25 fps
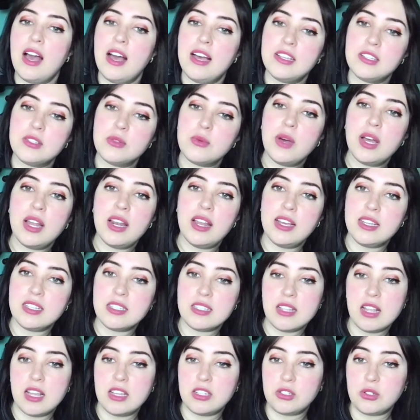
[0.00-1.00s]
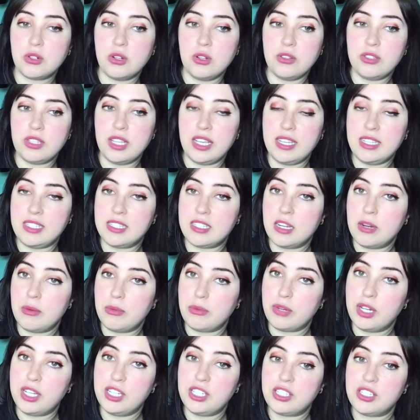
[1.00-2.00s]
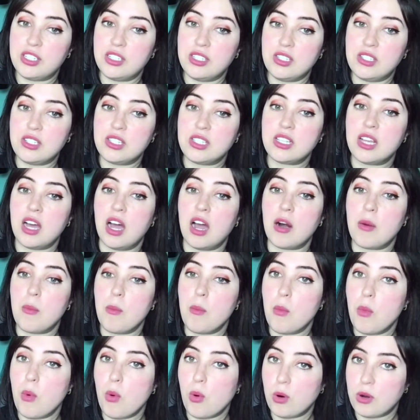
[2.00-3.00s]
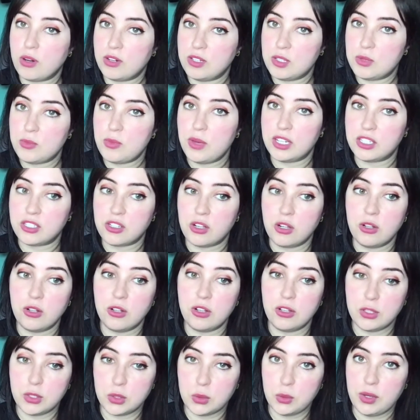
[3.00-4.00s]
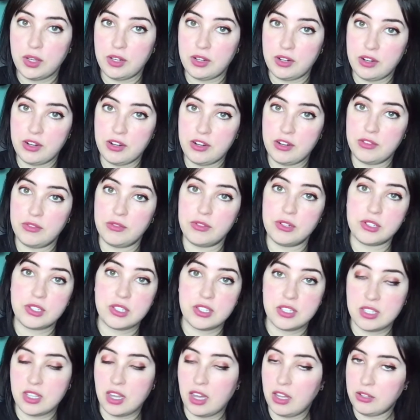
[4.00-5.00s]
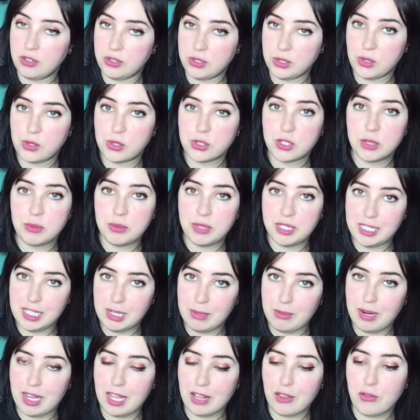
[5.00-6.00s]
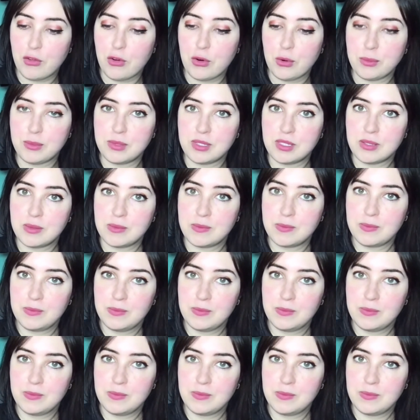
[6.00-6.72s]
as well as National Day celebrations are more special on Twitter versus the other social media platforms.